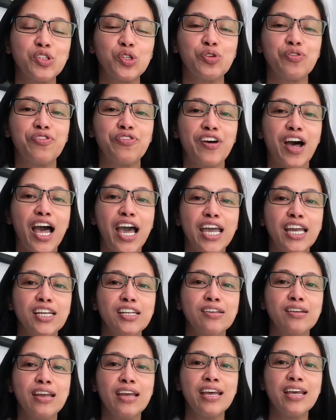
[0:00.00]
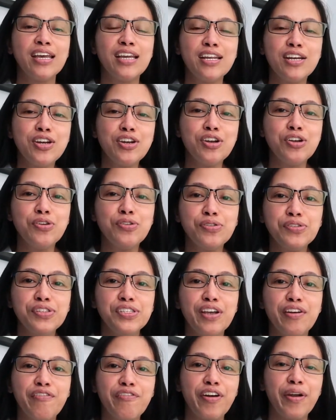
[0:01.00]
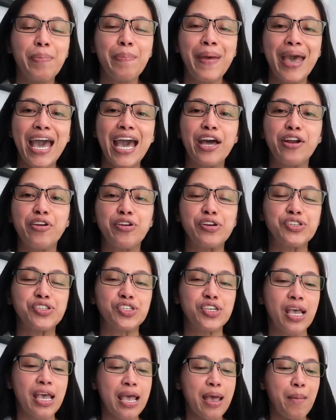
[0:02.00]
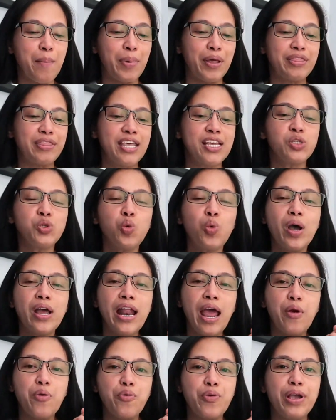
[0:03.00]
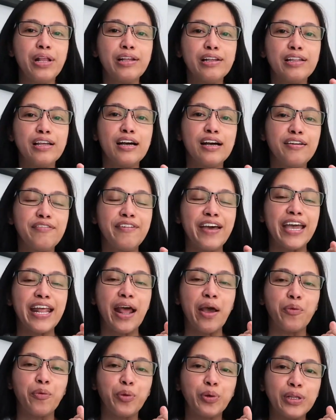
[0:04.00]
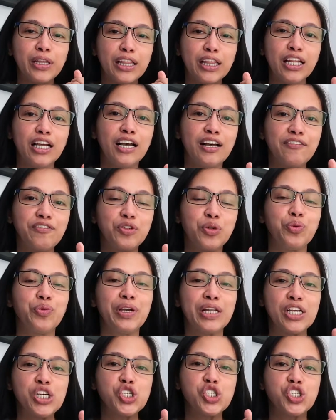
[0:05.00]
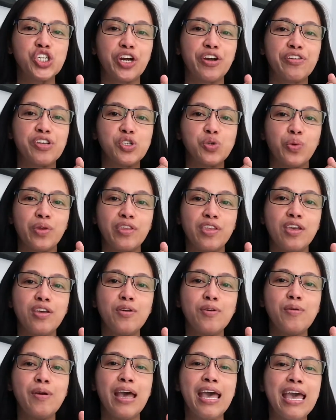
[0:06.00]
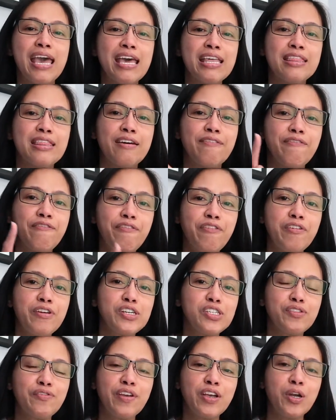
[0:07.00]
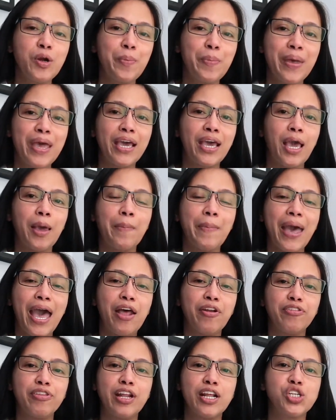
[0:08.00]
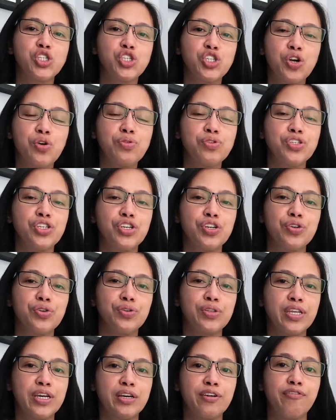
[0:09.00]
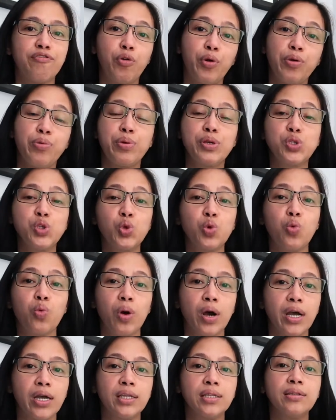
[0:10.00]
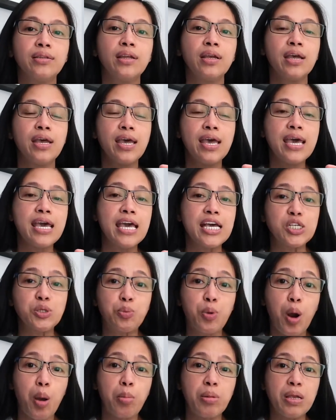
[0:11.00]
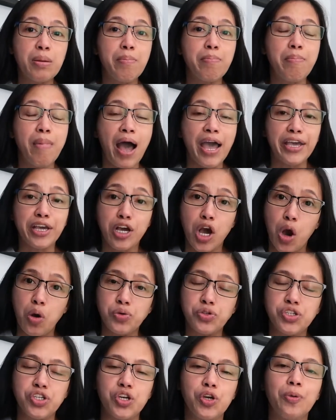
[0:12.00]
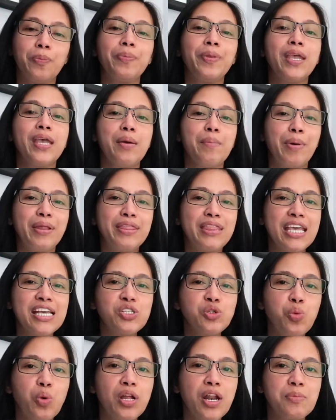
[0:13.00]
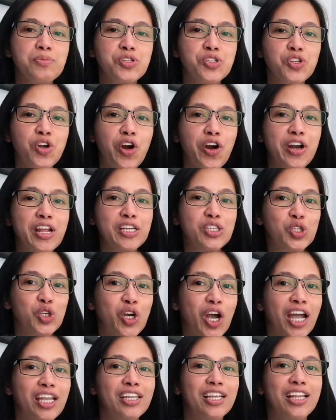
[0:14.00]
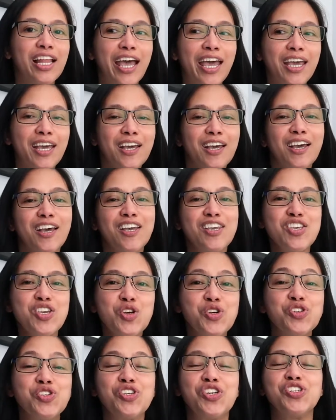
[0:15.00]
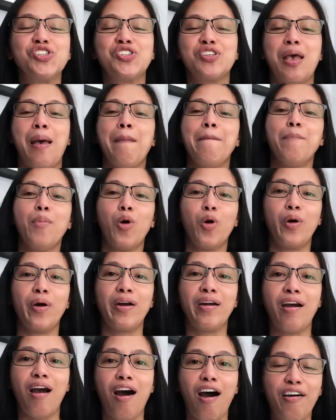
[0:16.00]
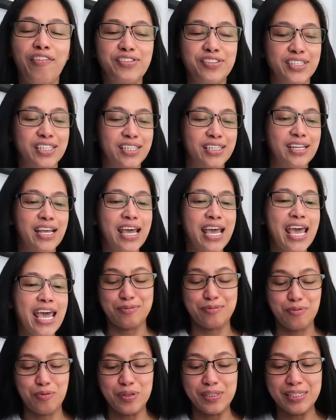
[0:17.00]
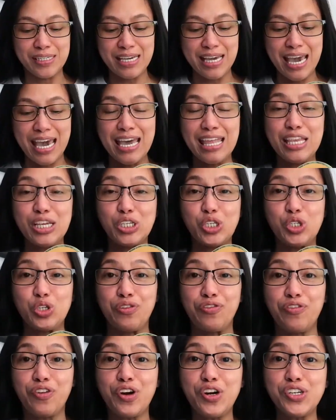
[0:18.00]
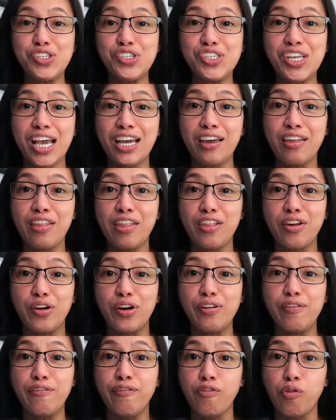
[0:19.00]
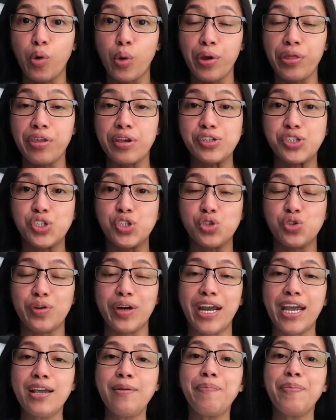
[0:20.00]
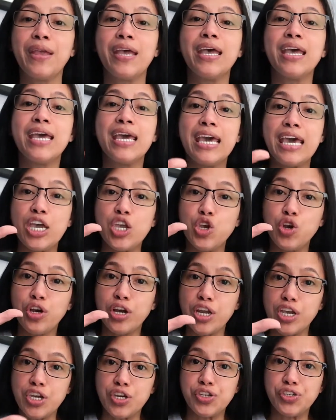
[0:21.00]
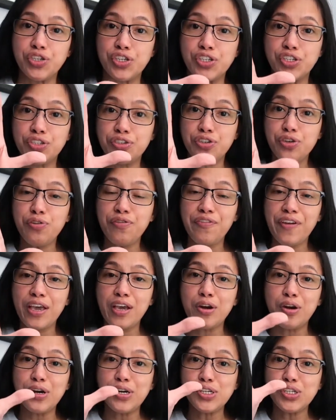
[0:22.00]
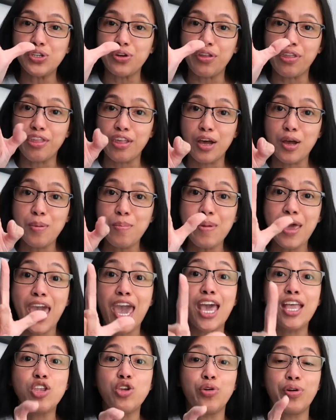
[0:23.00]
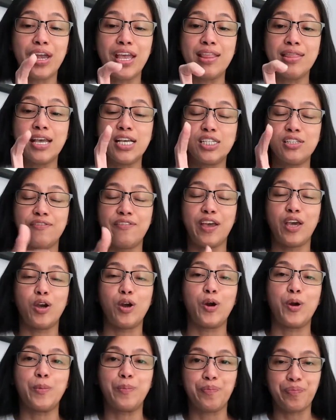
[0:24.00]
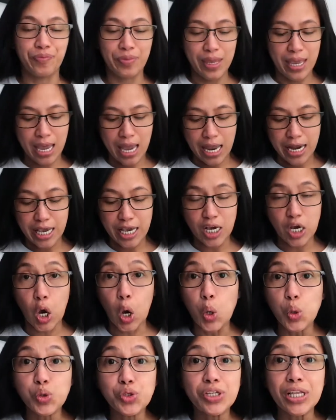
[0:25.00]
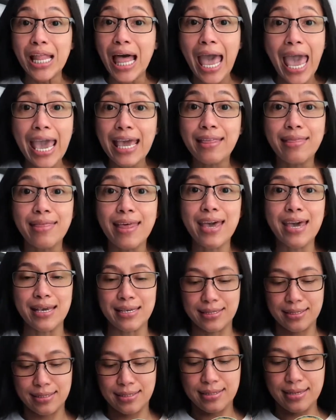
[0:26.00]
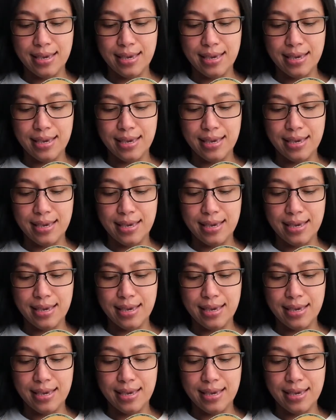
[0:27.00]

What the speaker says: to find new different patterns, but this one I really love, and I would love to really share this with you. The first finger picking pattern that I showed you, the 4, 3, 2, 1, is probably my go-to, but this one I'm starting to kind of like use this more often. Once again, this is your 1st, 2nd, 3rd, 4th string. You're going to use these 2 fingers, your thumb and your index finger, and it goes like this.